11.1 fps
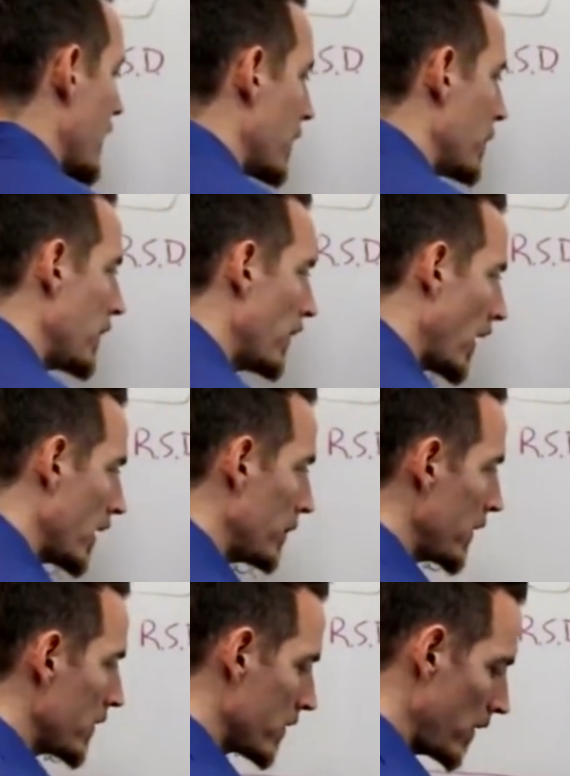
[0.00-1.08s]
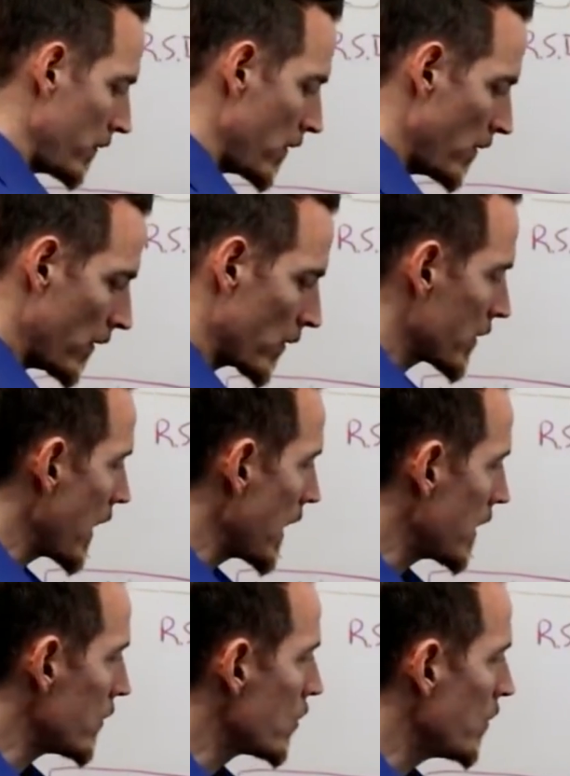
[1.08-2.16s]
B vitamins. And if you've ever
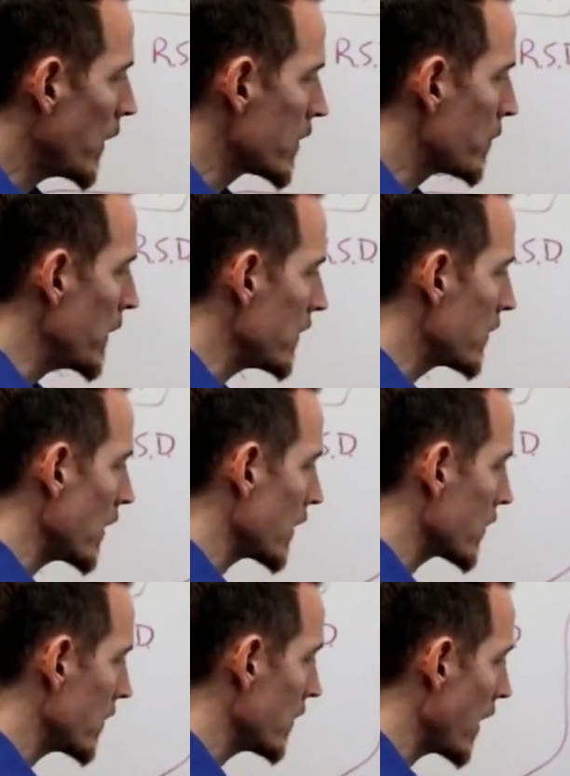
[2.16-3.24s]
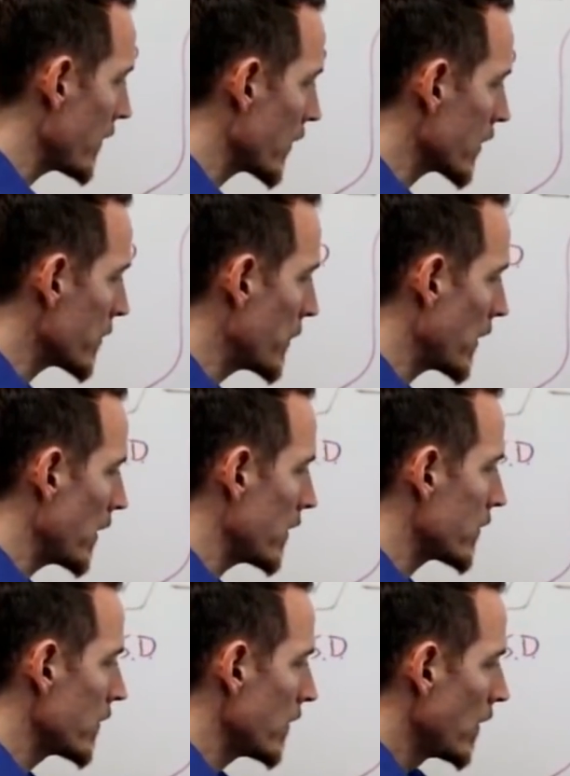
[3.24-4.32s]
taken too much B6 and ever
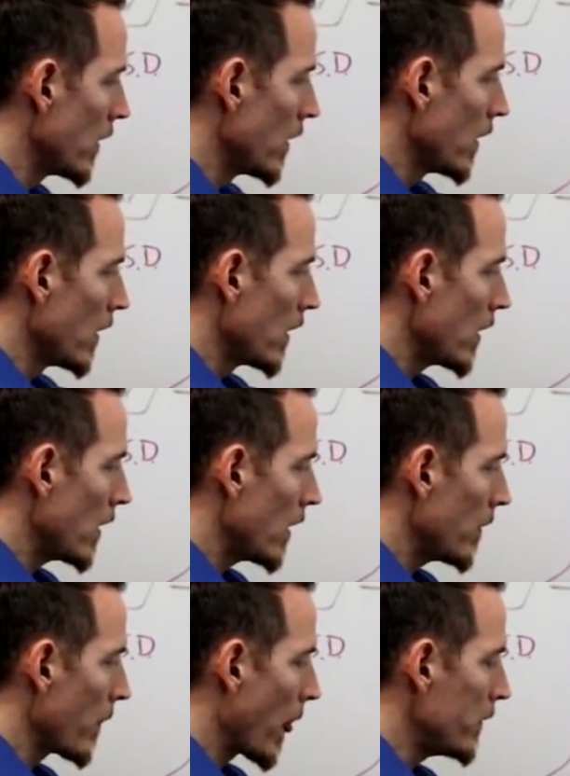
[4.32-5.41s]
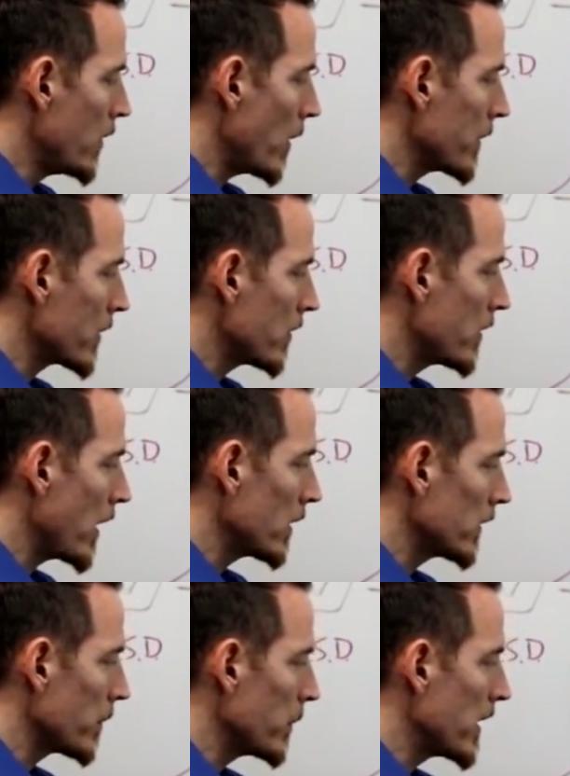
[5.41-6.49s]
experienced um, numbness and
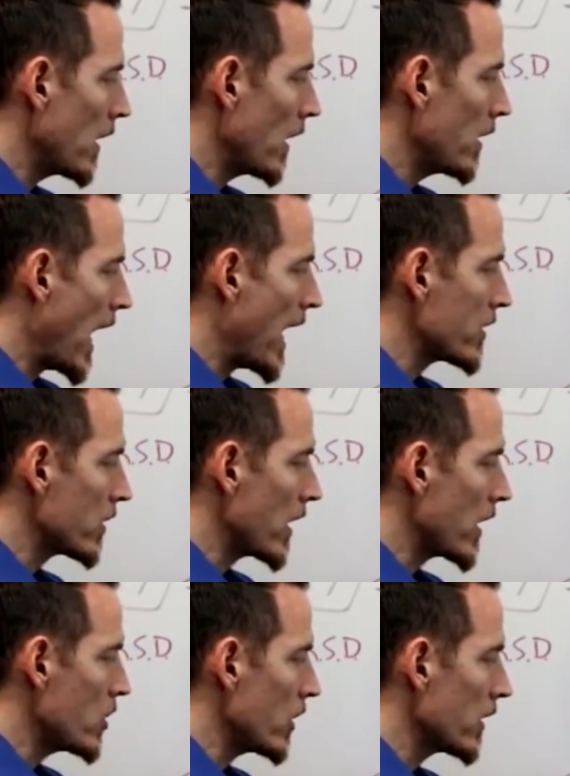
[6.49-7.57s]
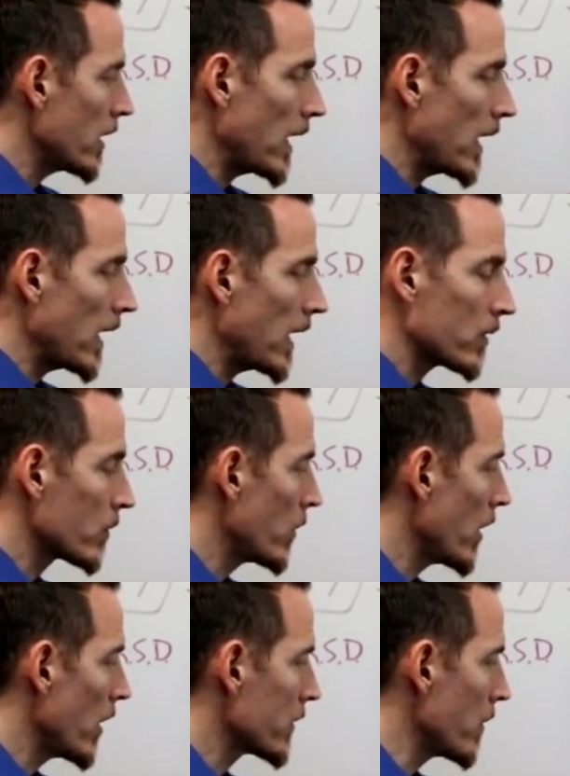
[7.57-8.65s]
tingling begin, agitation can happen as
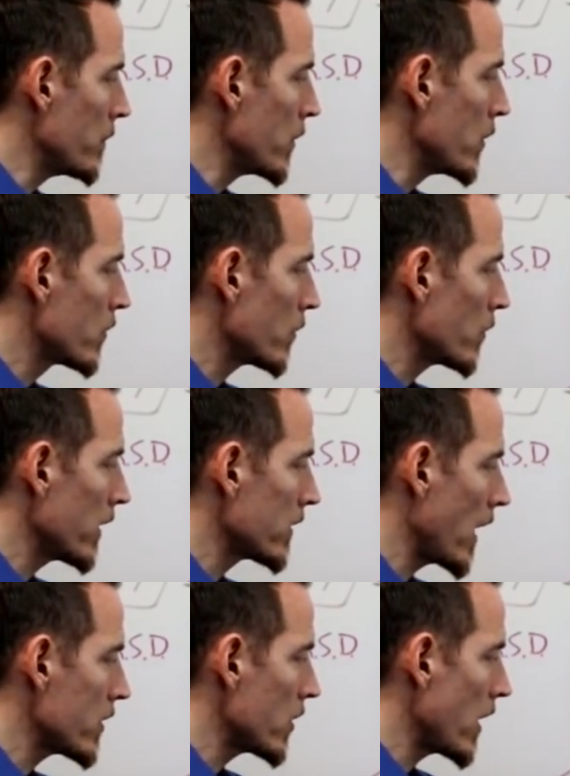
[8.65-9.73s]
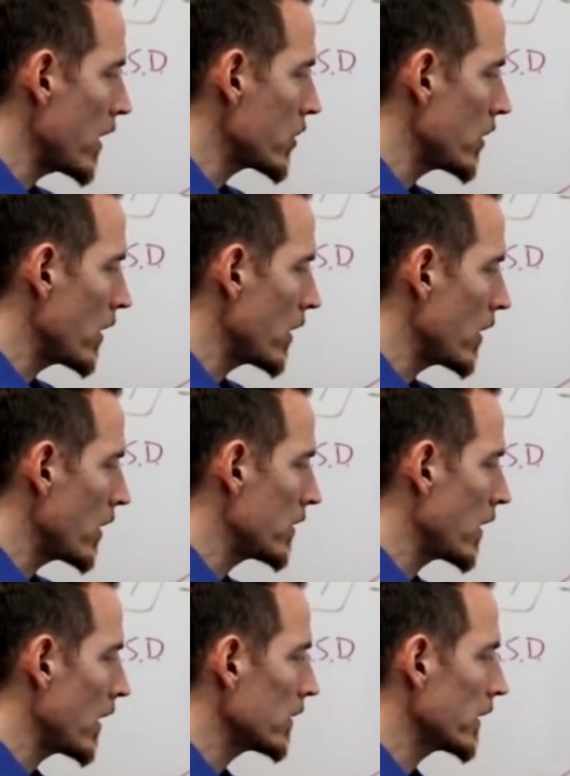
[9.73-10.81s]
well. So, mood swings, agitation, numbness, and
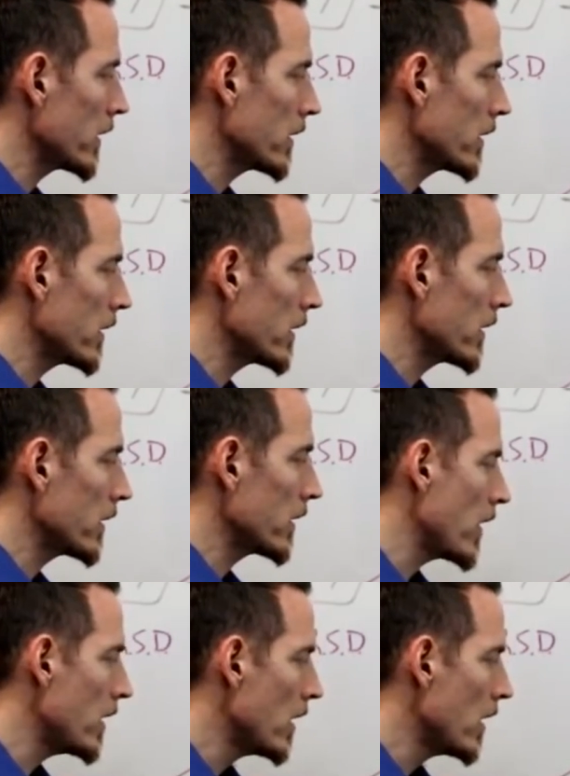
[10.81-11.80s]
tingling in the hands and feet.